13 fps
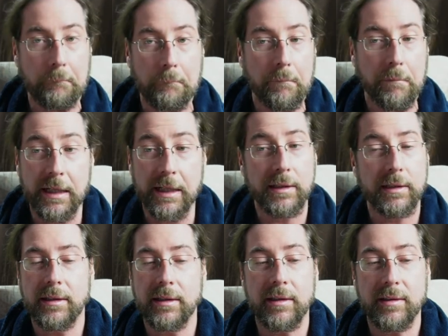It,
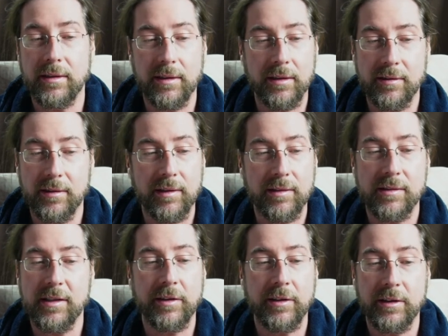it this has
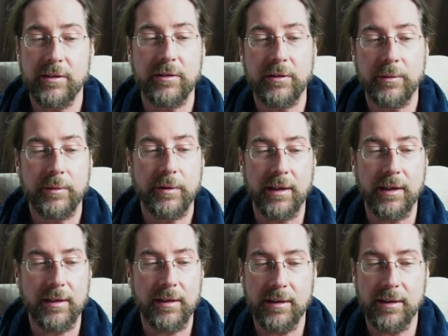nothing to do with
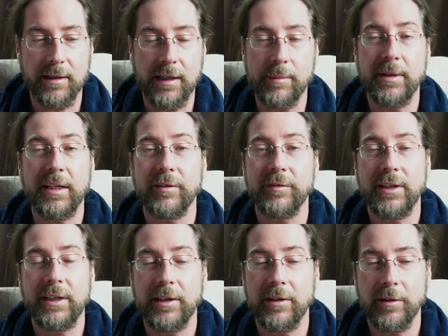that. Uh, I made a
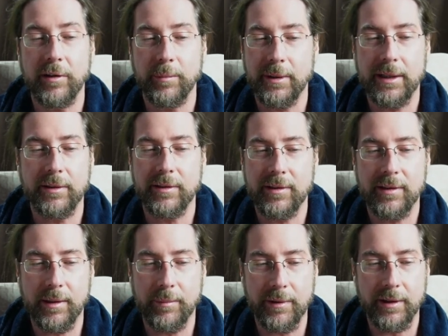video about
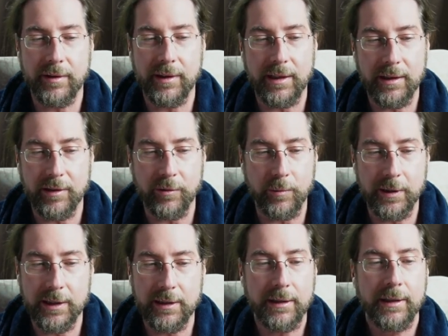about that as well.